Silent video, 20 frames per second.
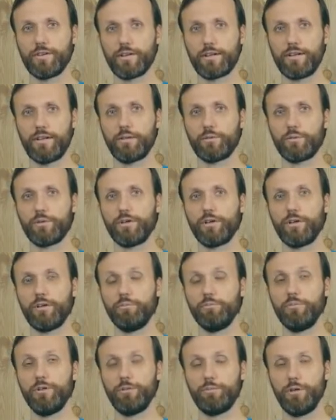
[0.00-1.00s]
like that where you
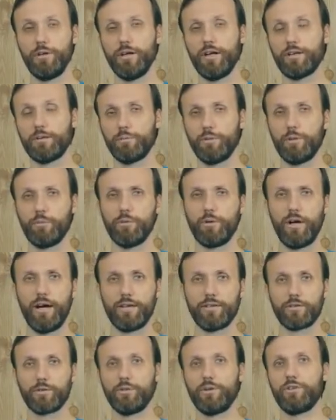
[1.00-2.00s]
can meet other people,
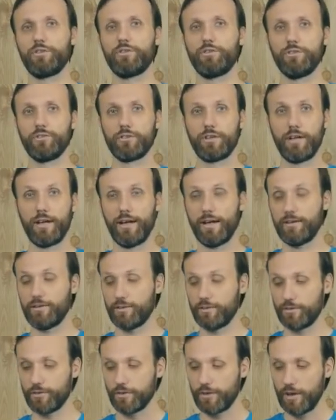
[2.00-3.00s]
ask questions, get
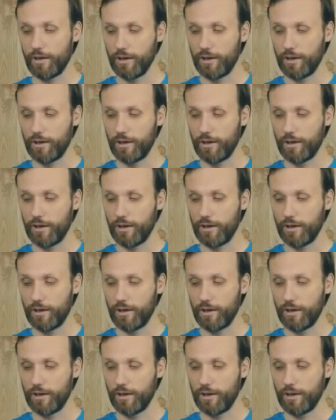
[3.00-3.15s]
answers.